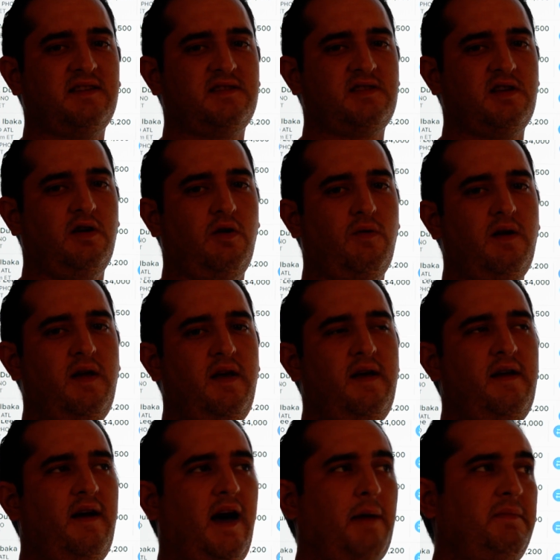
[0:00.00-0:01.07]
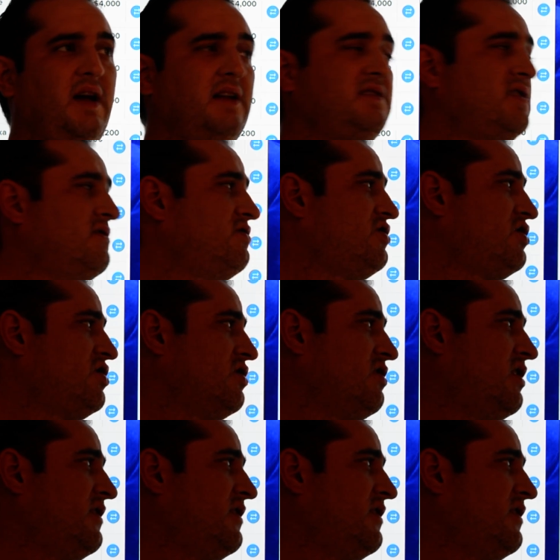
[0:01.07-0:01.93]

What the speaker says: So I'm not so sure